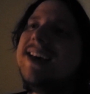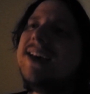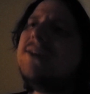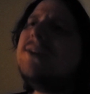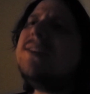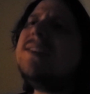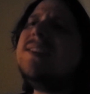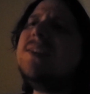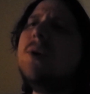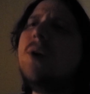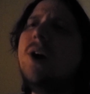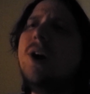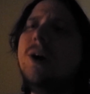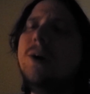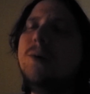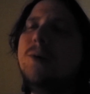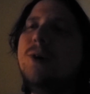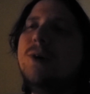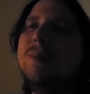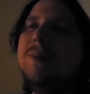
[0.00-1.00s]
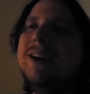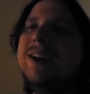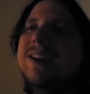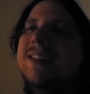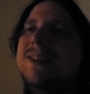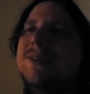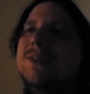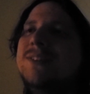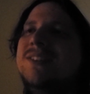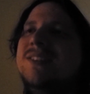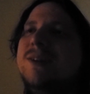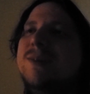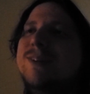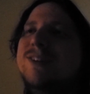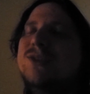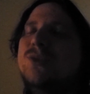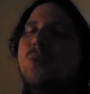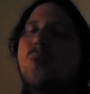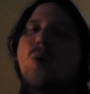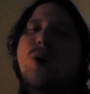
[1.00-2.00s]
It was so heartwarming, and there was so
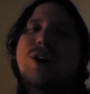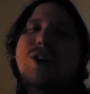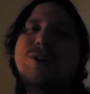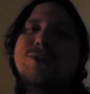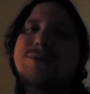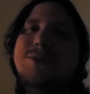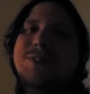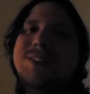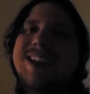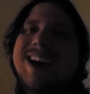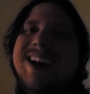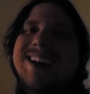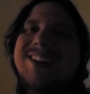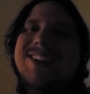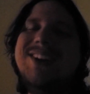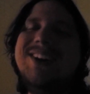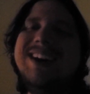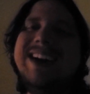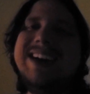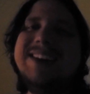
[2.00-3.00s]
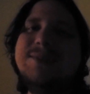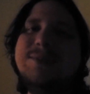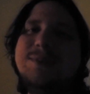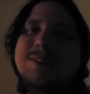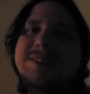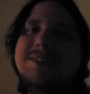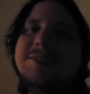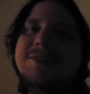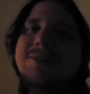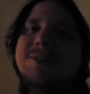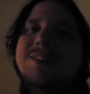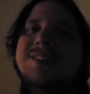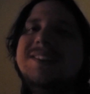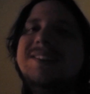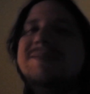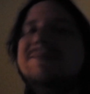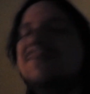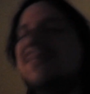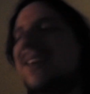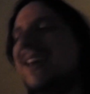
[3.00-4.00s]
much wonderful dialogue as a result,
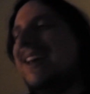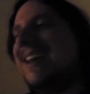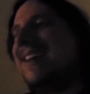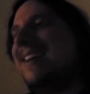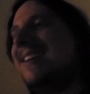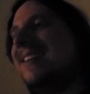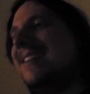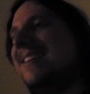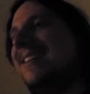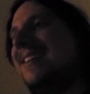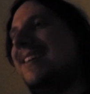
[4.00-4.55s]
and